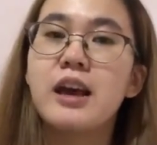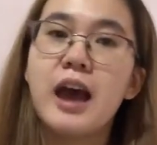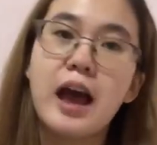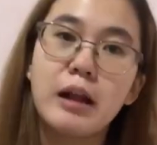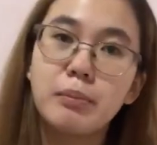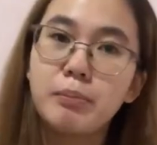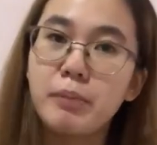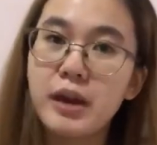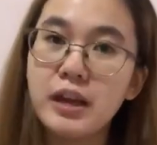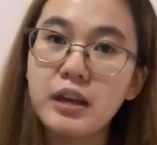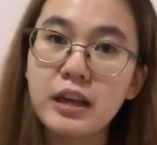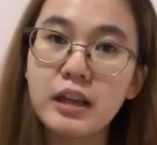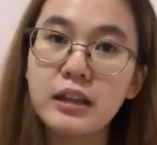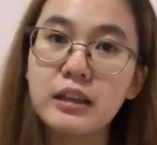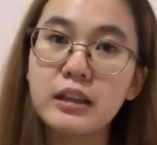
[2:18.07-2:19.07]
I'll pay
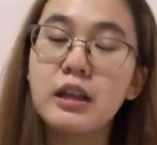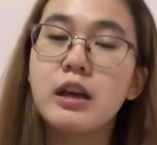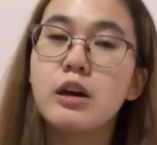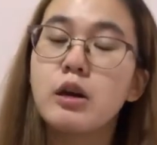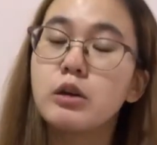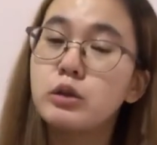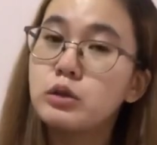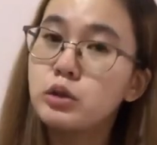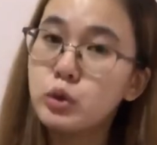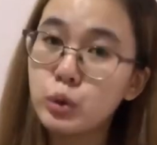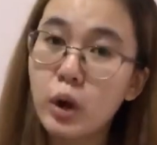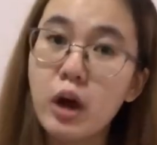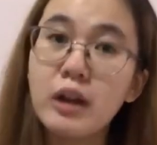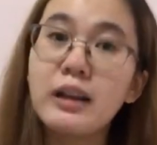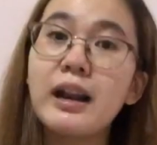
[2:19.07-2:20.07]
it
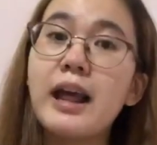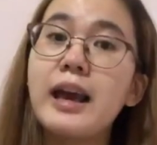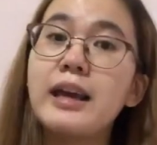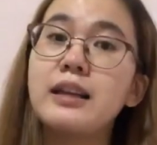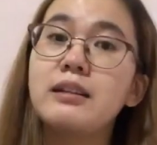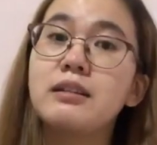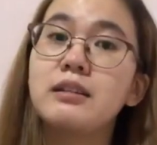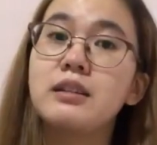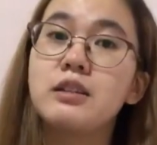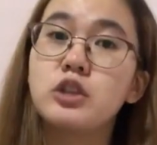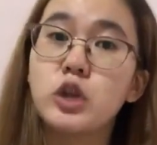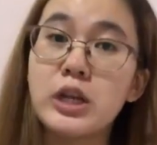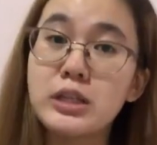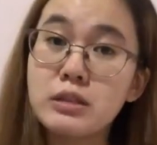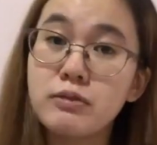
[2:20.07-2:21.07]
through online
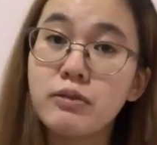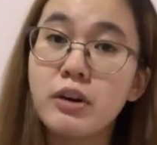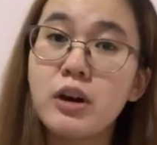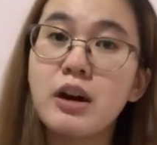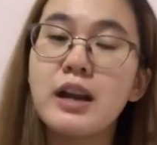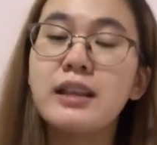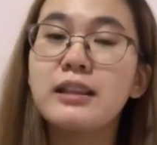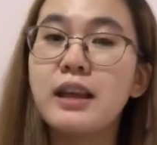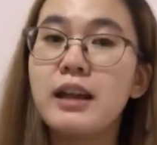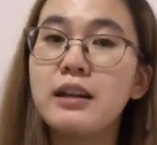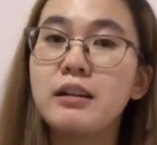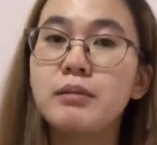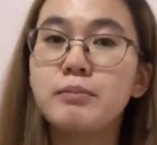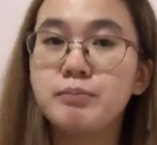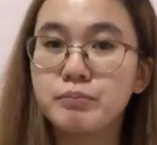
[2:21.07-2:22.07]
transfer, and
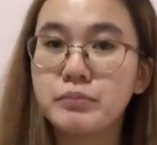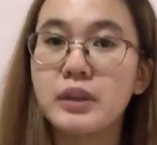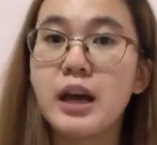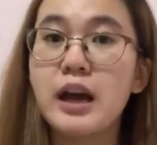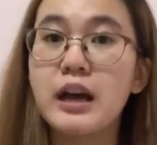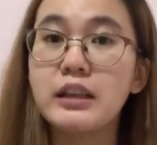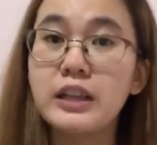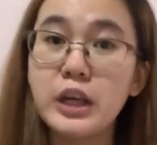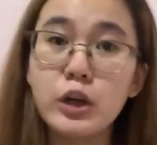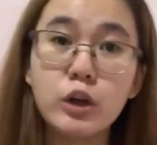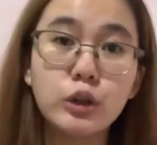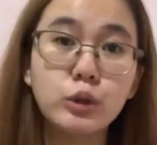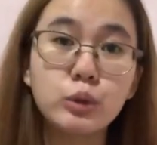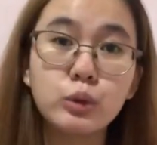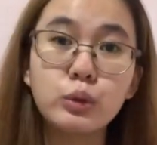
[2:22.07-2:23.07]
then a day
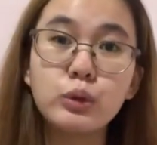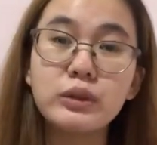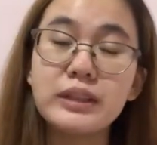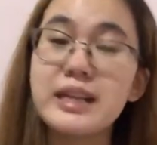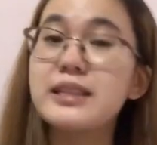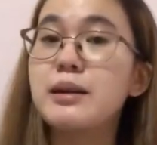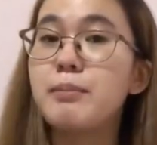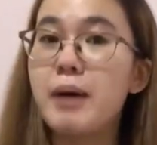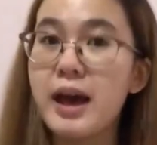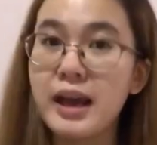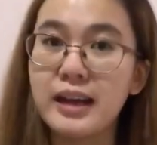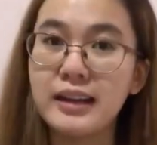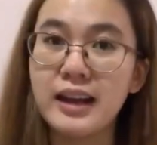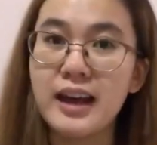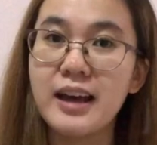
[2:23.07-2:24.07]
or two, nasa
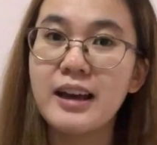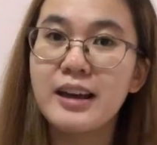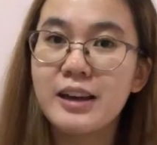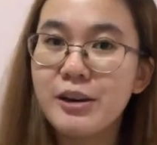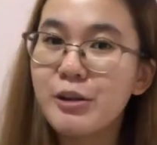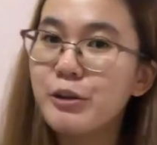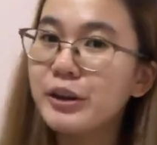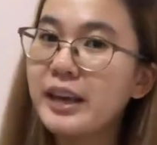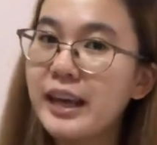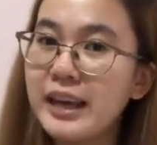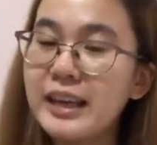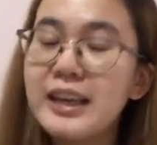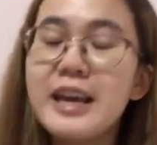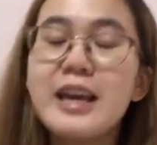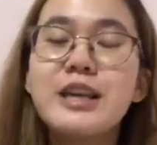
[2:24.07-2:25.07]
bahay na.
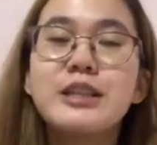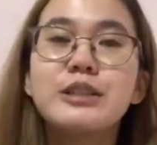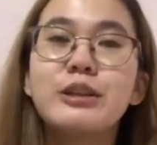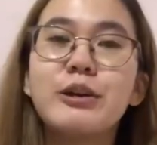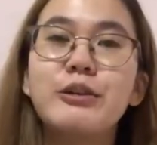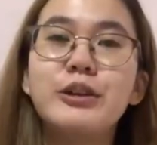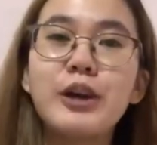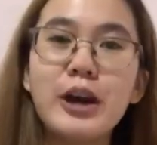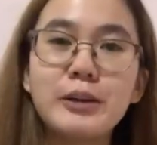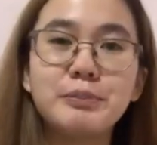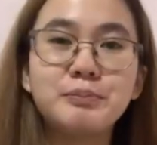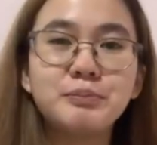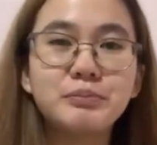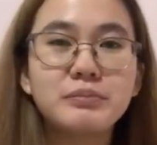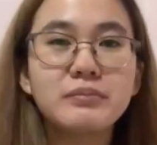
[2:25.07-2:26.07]
Okay? So,
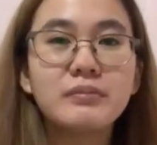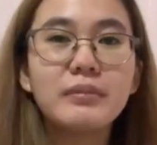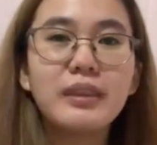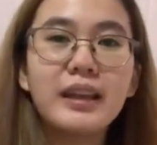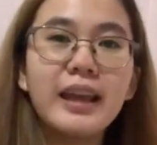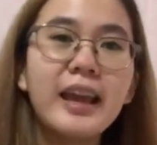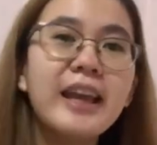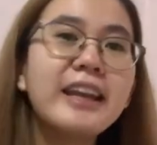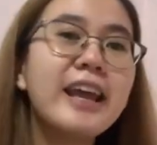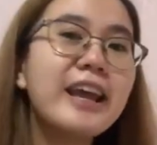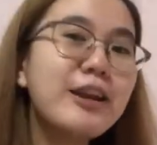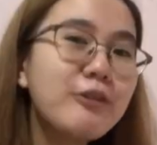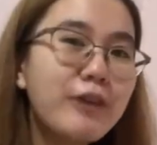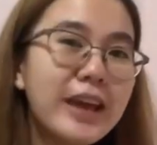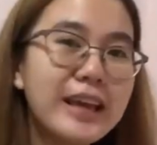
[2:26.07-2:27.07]
yun. And
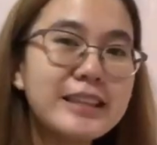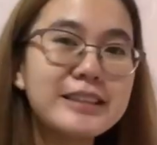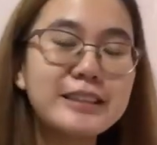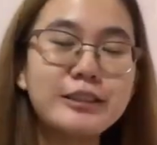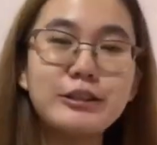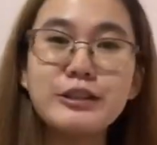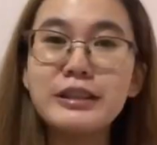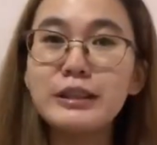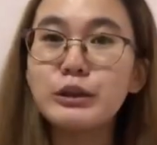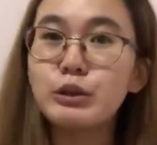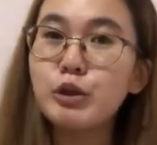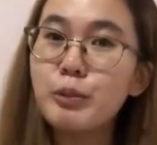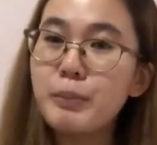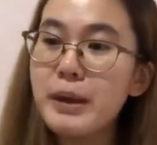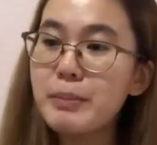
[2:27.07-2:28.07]
anyways, dun sa
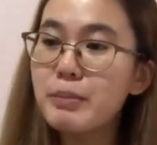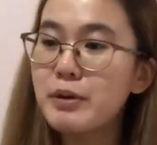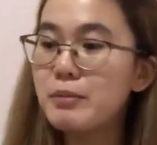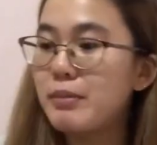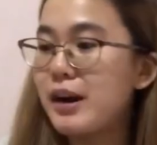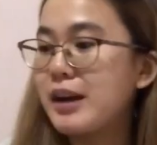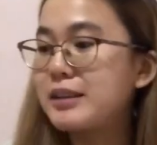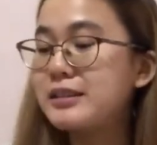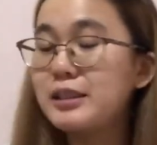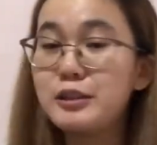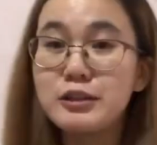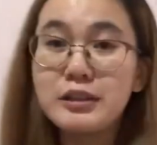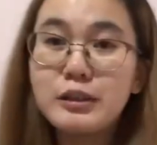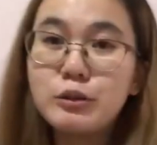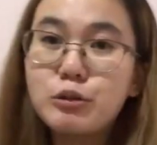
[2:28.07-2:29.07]
two paper bags,
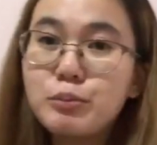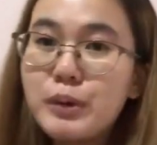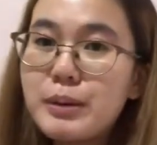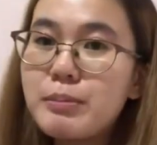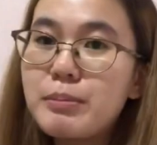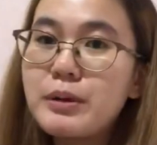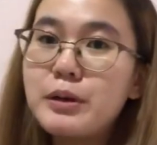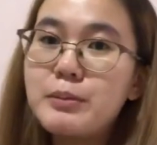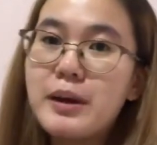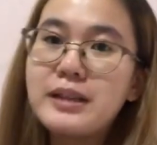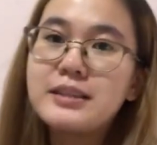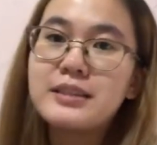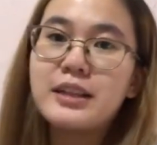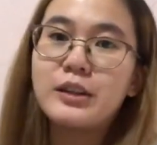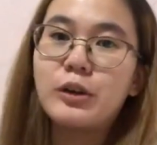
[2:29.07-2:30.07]
ito sa two paper
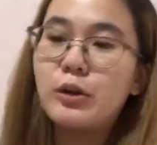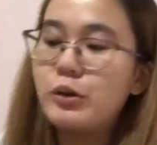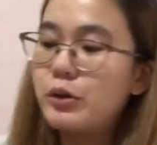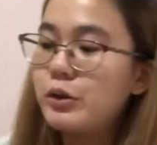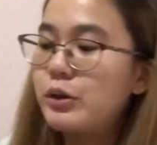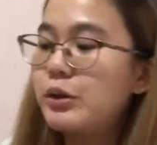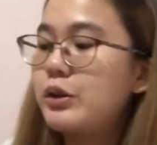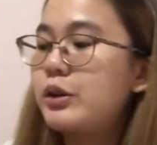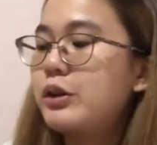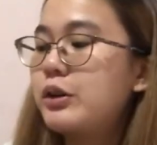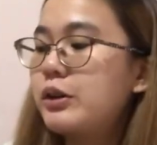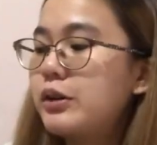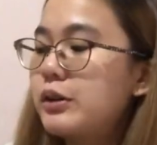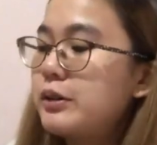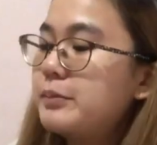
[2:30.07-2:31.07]
bags na to.
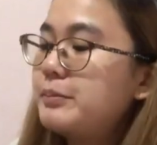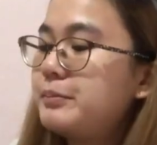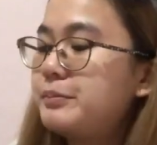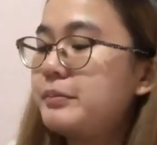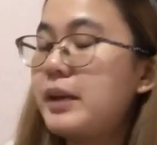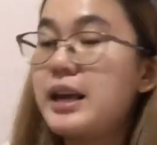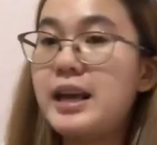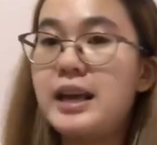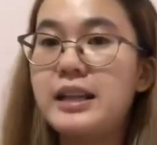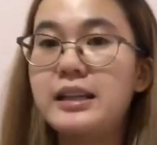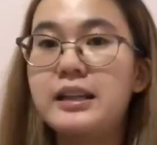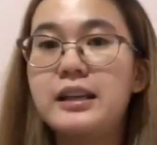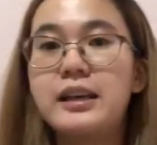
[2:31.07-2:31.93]
Ayan.